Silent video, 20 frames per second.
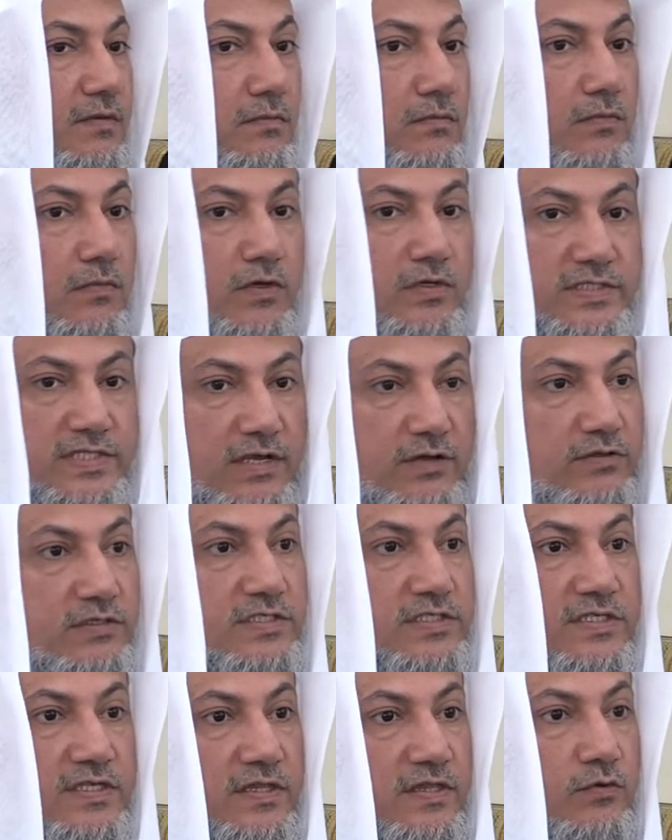Most
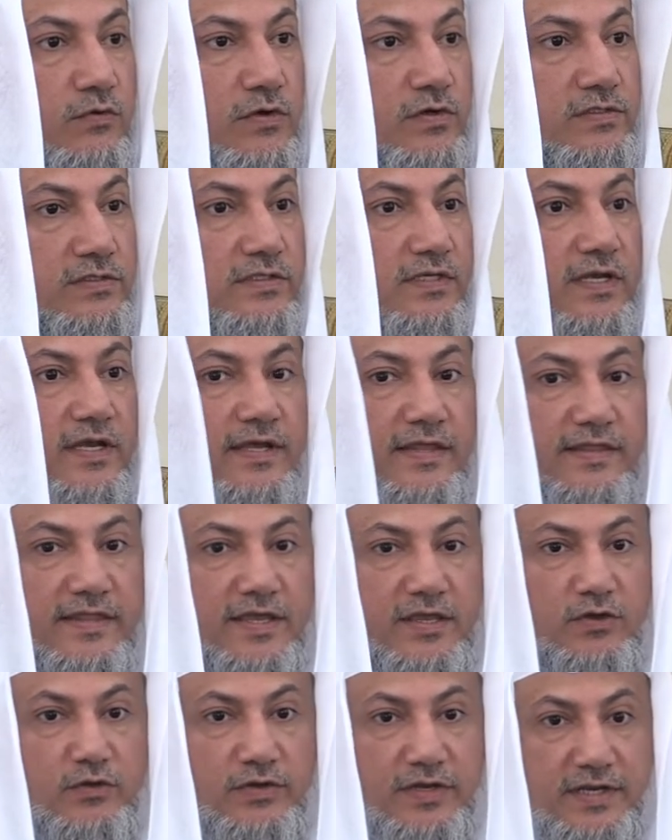languages in the world,
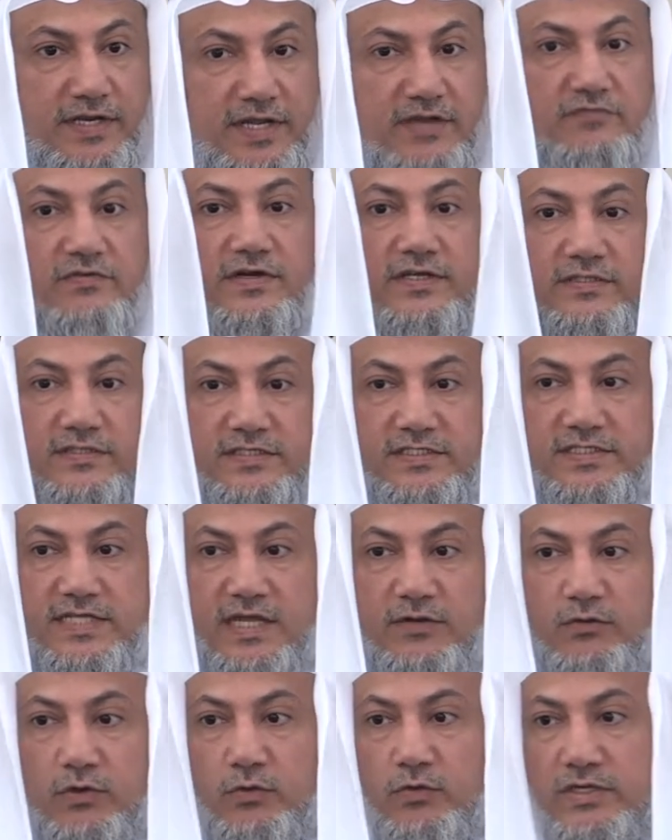they could never
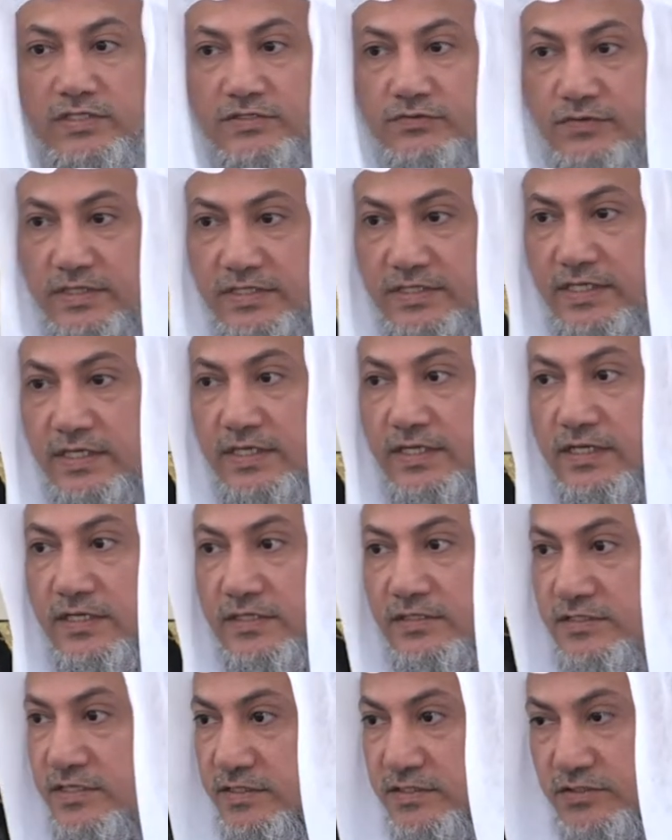understand what was
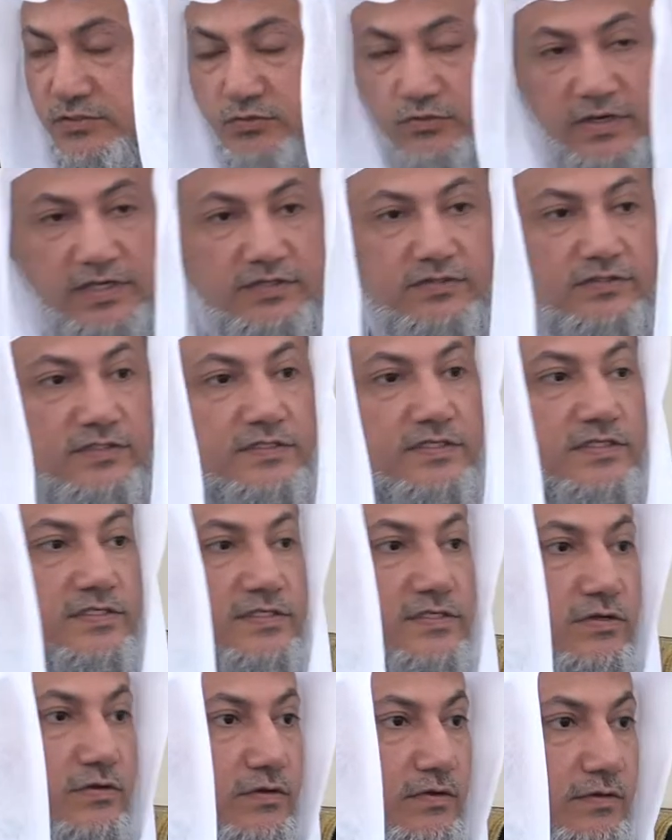written just 200
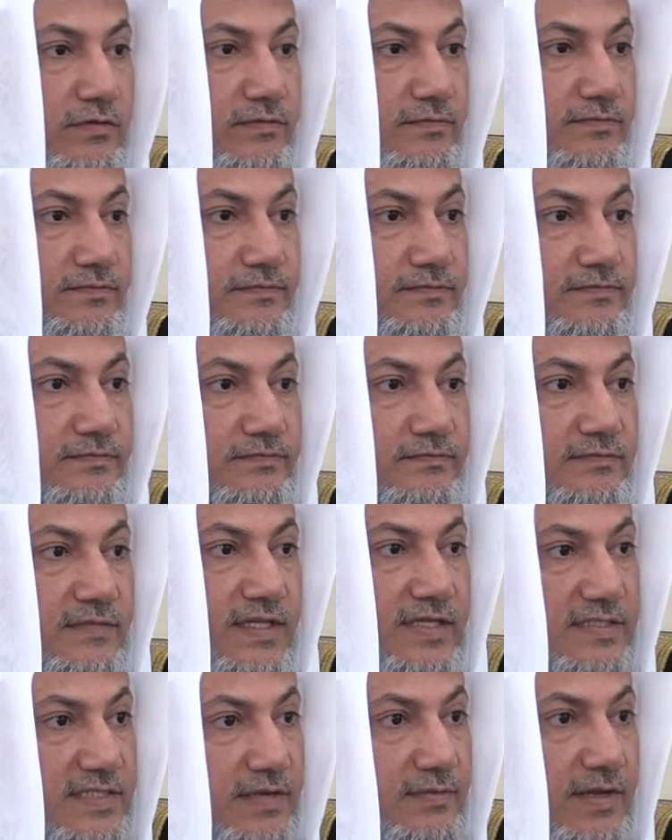years ago.
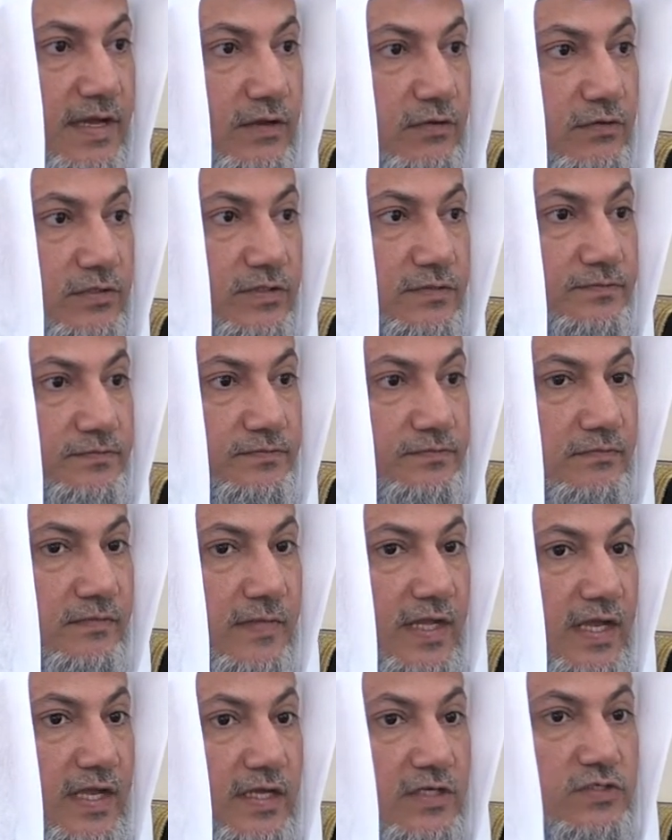The same language.
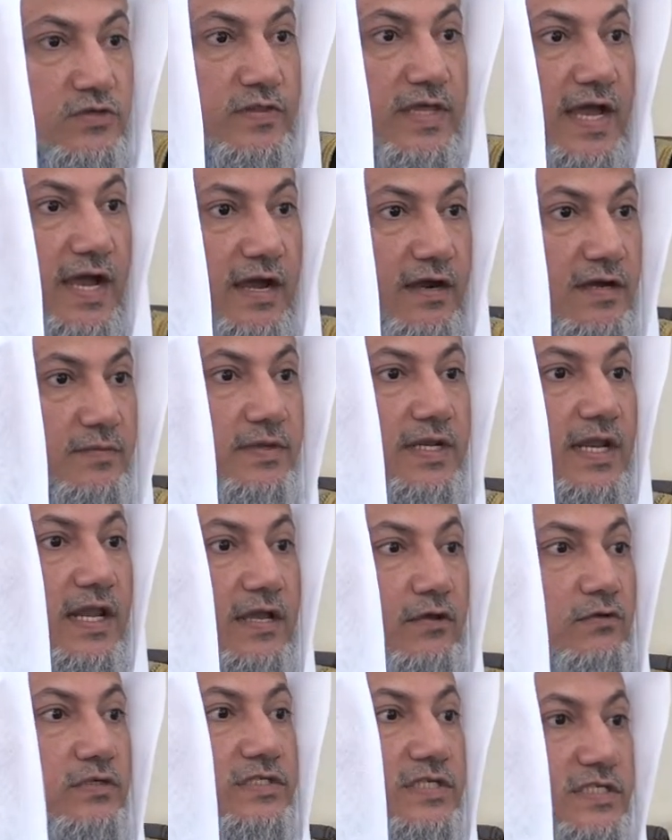So the Arabic
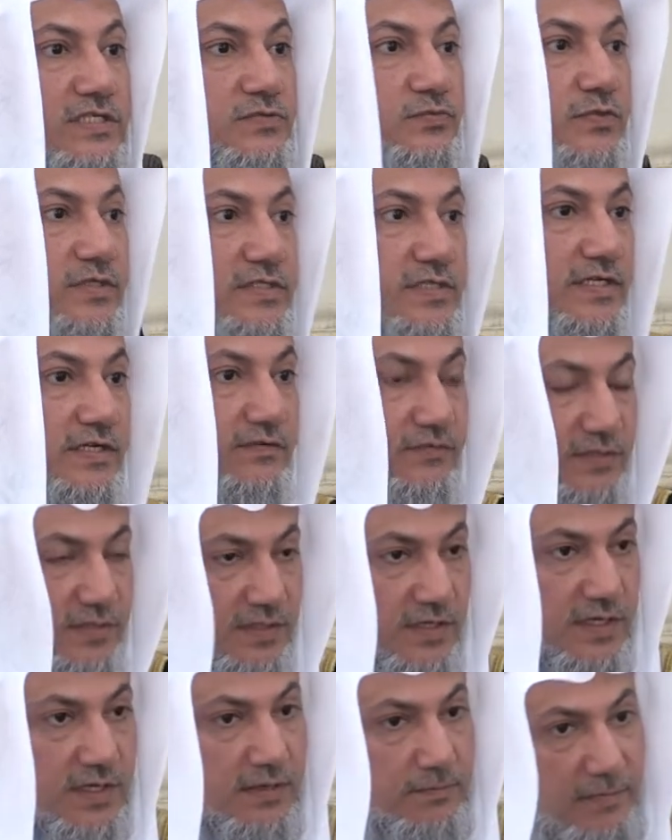language is preserved
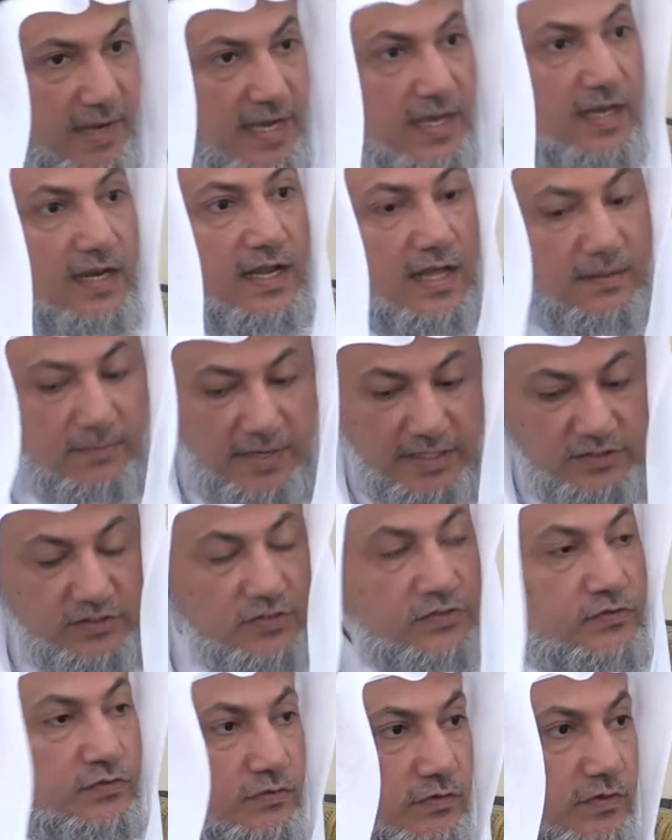by Allah
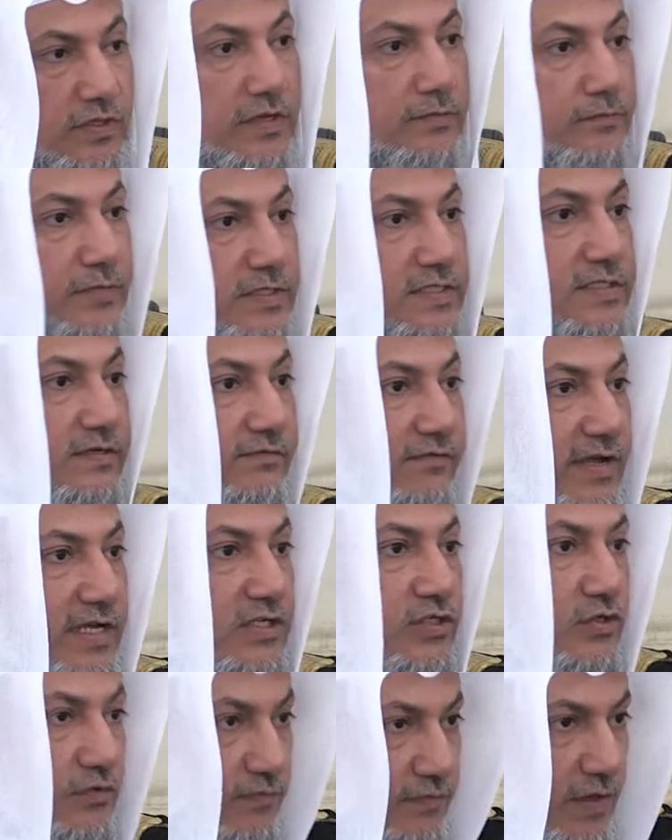Almighty through the
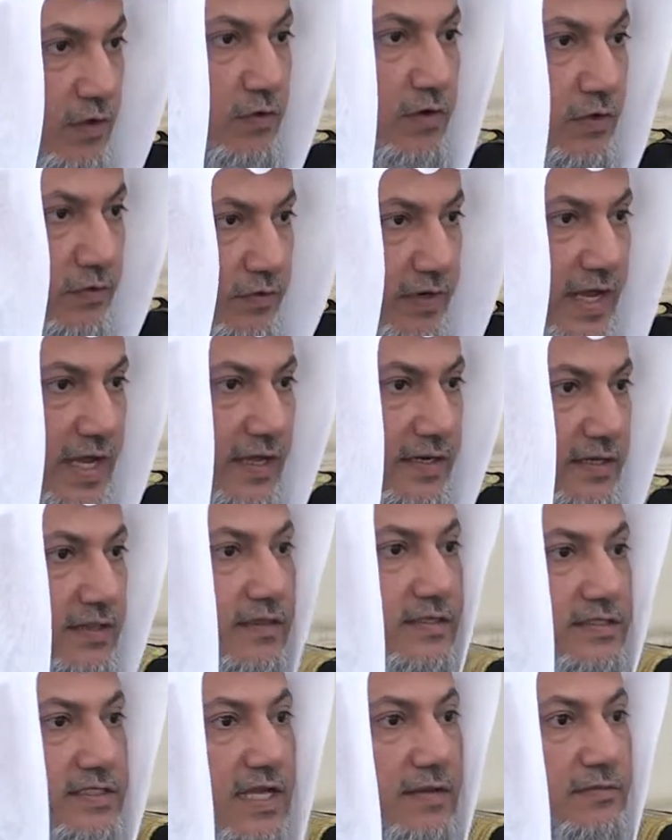preservation of the Holy Quran and
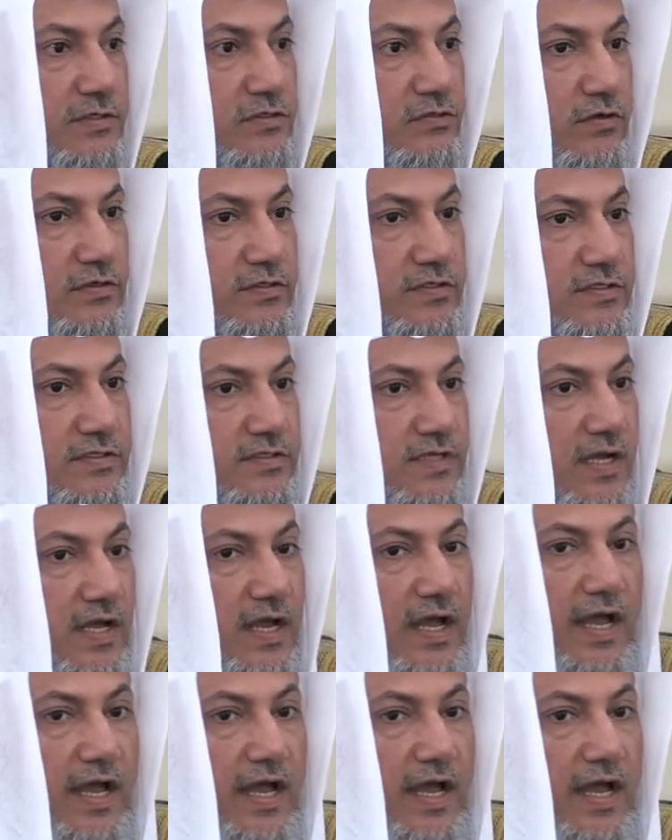the Islamic sources.